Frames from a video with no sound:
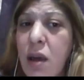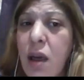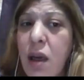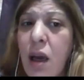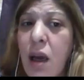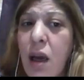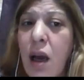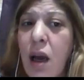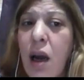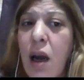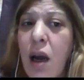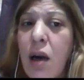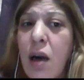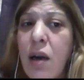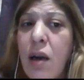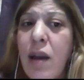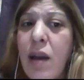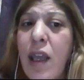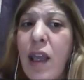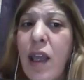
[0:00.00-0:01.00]
are
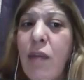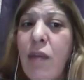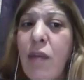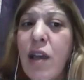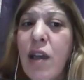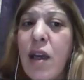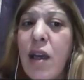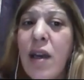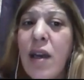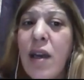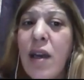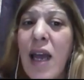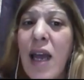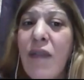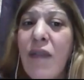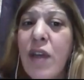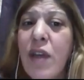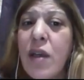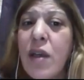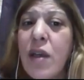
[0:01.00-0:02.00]
named
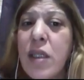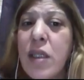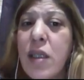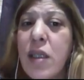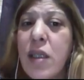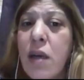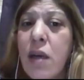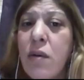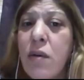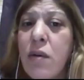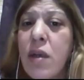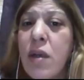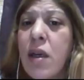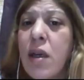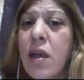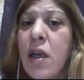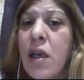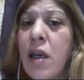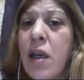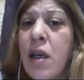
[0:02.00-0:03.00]
Navier-Stokes
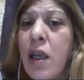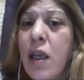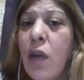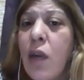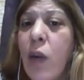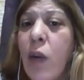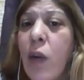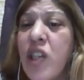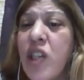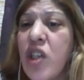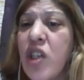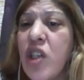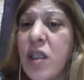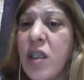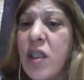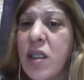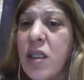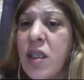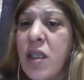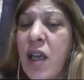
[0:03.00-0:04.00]

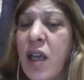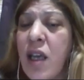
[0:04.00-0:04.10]
equations.